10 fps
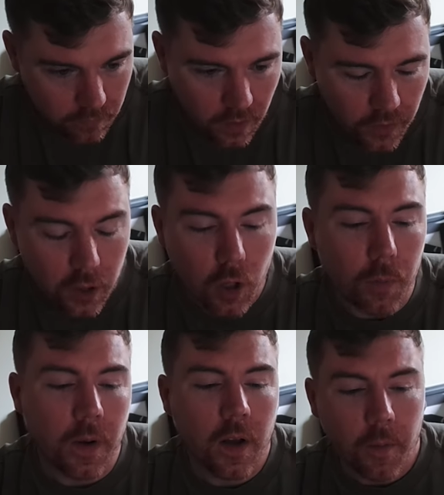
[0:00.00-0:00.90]
the
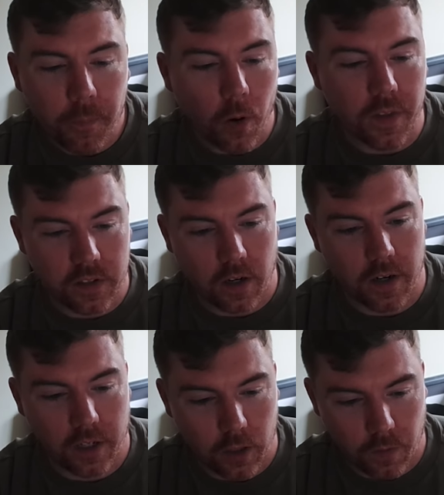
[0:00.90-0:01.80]
club put this
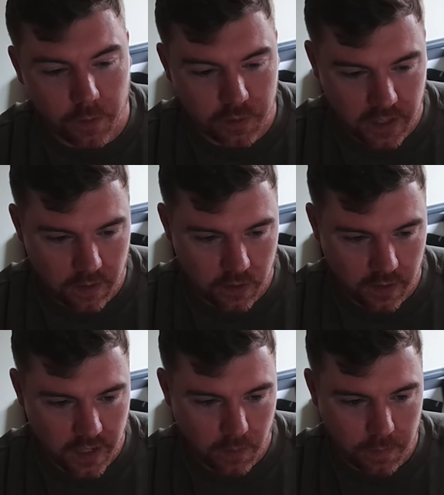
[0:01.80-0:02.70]
article up themselves on
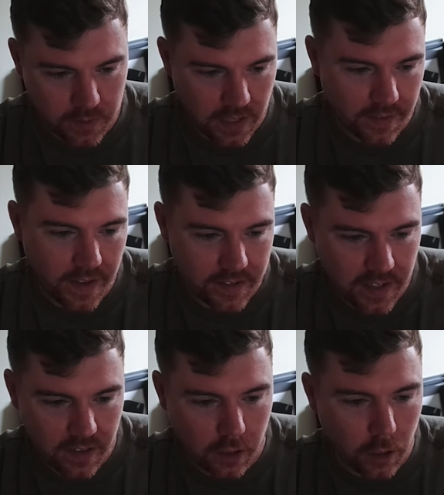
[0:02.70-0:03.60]
their website, and they
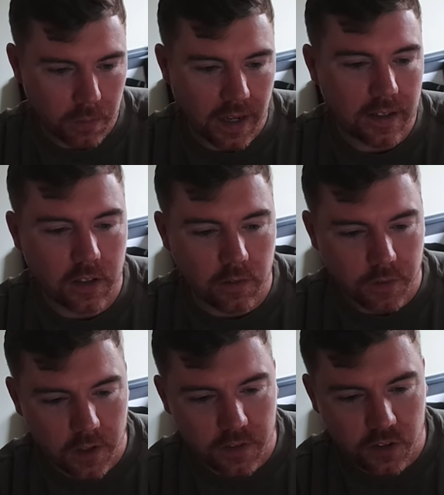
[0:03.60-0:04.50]
say the club can
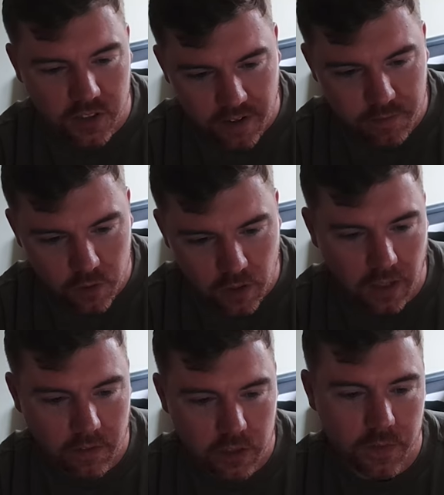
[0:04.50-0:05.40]
confirm that several
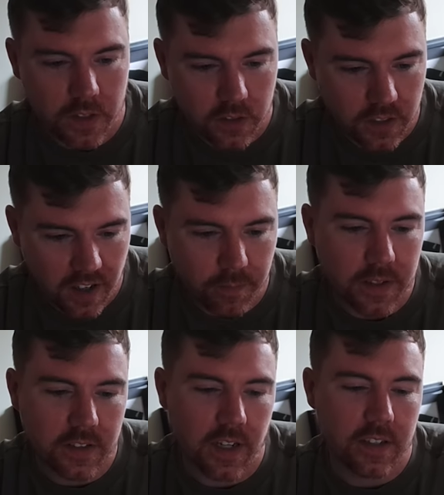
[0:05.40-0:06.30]
Clarets fixtures have been
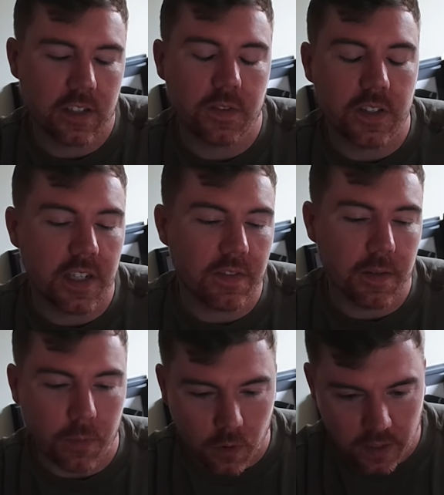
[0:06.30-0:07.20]
selected for TV
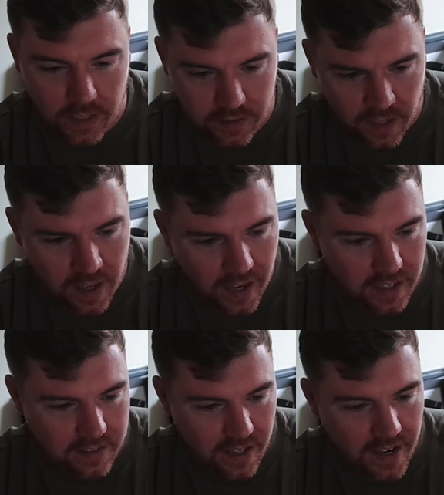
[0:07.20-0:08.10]
broadcast,
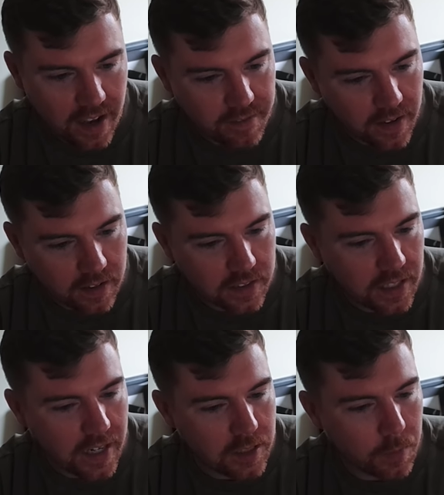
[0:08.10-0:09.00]
as the EFL and
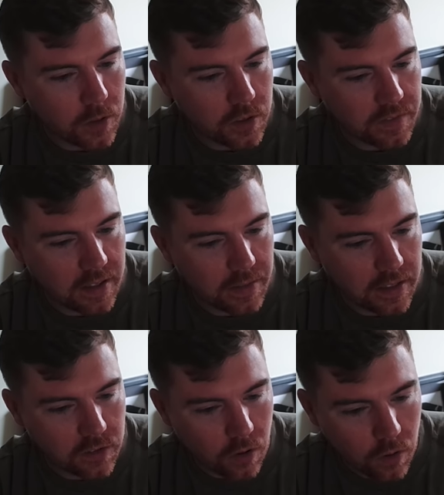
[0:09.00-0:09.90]
Sky Sports have now
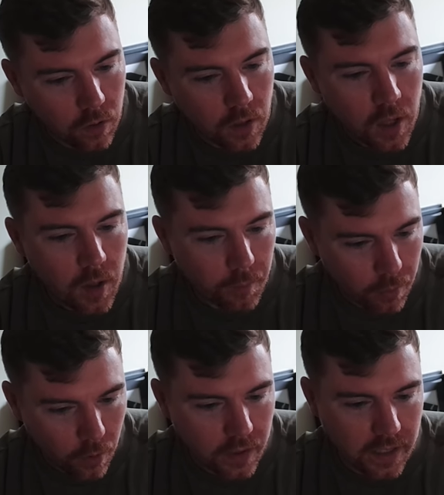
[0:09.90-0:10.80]
announced all
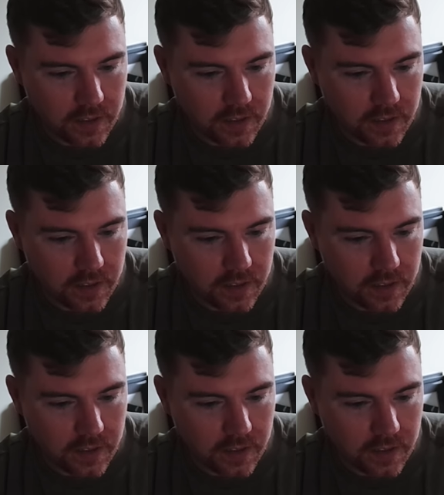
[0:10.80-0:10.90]
broadcast